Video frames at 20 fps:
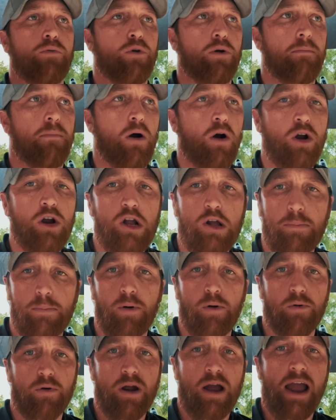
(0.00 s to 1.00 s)

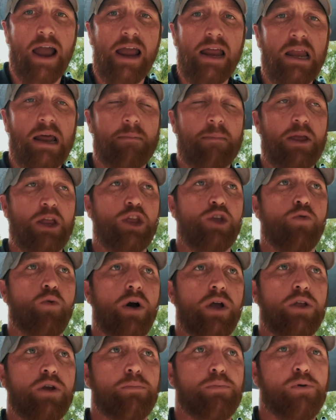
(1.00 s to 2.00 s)
remarkable, right? I mean, you
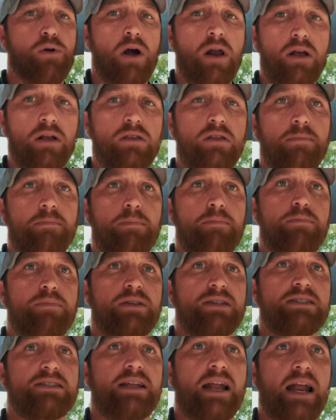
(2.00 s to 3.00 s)
want your product to
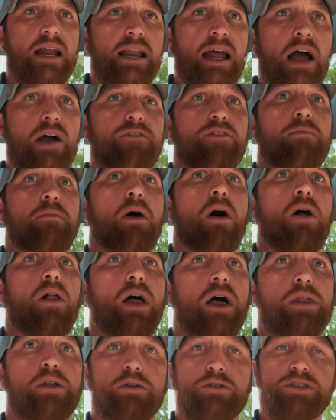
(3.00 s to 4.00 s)
stand out from all
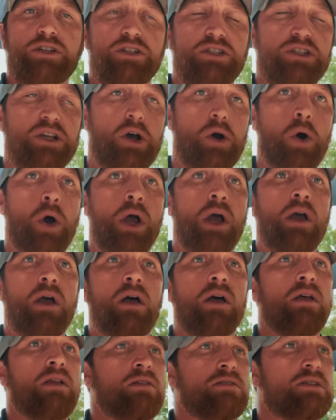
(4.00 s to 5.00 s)
others. And so
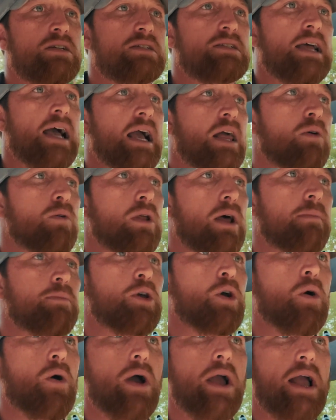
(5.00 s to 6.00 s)
it's exactly what I'm
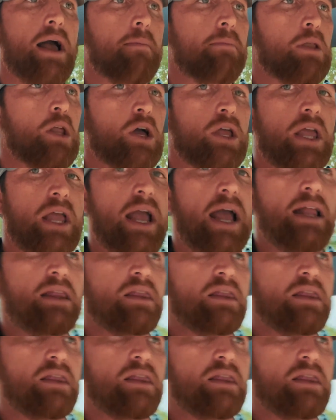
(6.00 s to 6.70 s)
doing. I'm looking at